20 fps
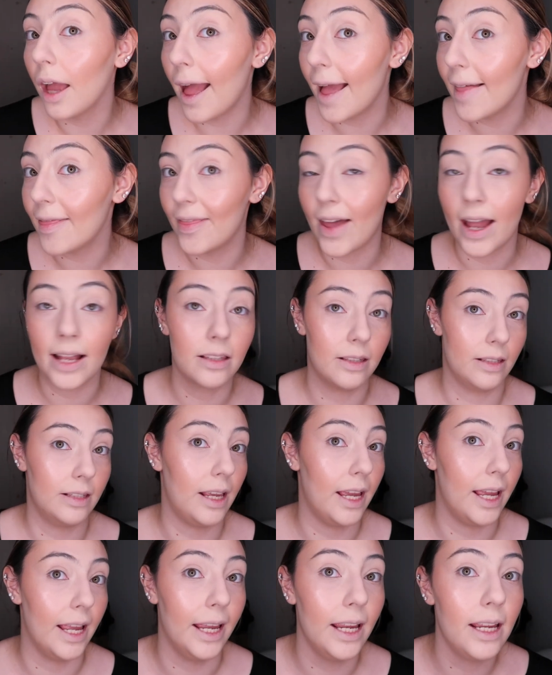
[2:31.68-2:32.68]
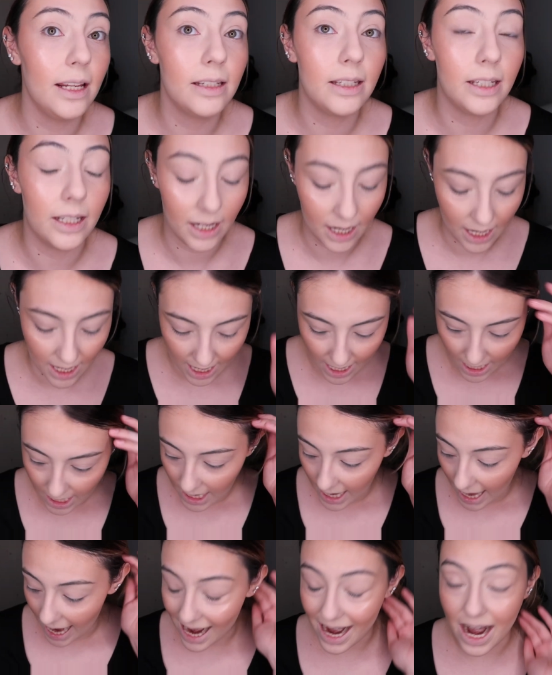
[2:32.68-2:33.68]
And that's it.
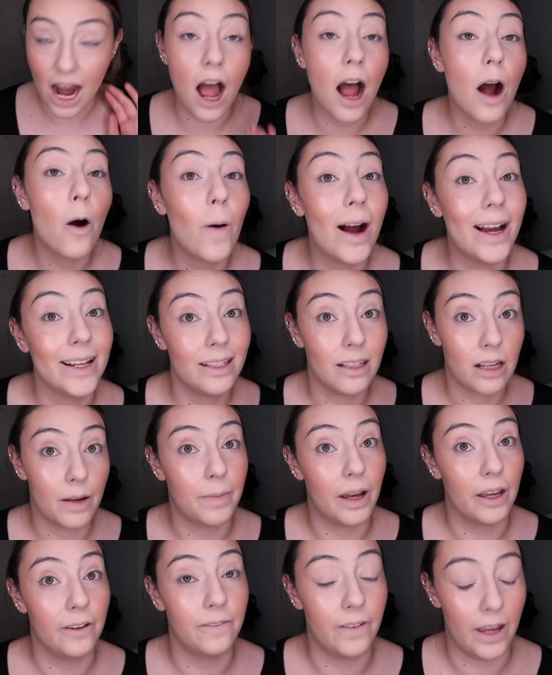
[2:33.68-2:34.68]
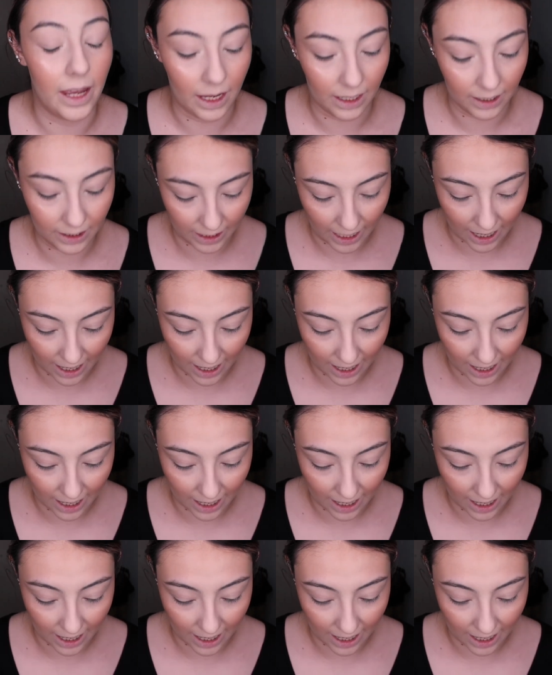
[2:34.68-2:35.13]
And now I set my face,